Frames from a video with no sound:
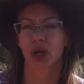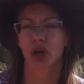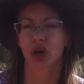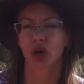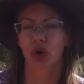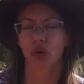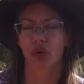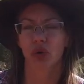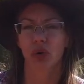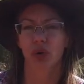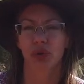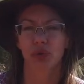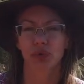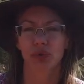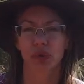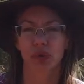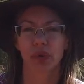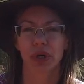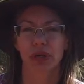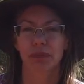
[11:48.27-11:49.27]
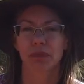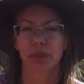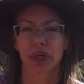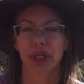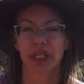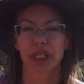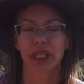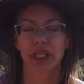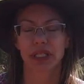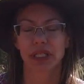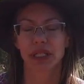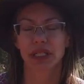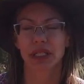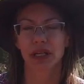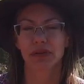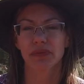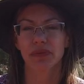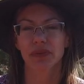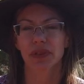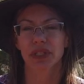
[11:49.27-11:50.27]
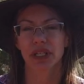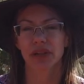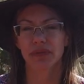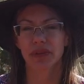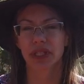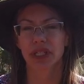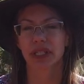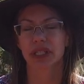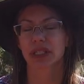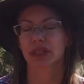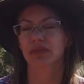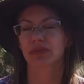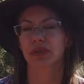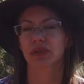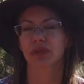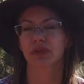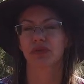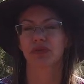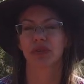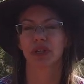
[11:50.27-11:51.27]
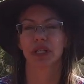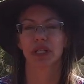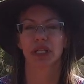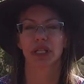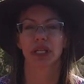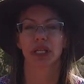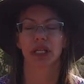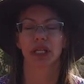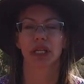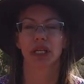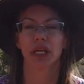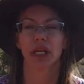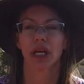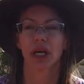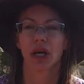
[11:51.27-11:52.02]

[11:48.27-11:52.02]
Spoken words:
go through it, but it's definitely a different feeling,